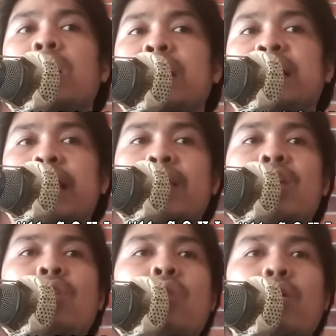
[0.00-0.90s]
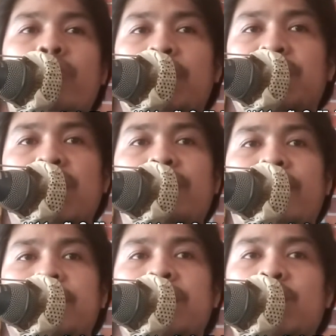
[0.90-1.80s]
Continue original
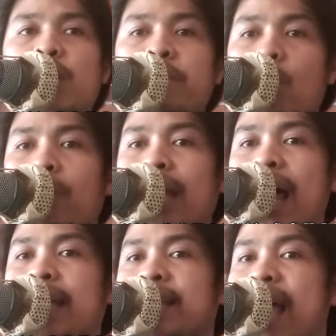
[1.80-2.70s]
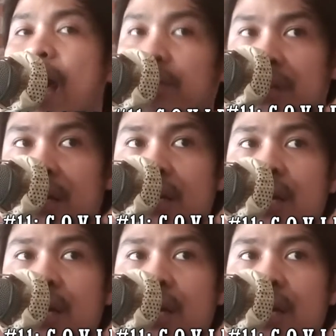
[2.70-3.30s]
vision to immobilize doubt.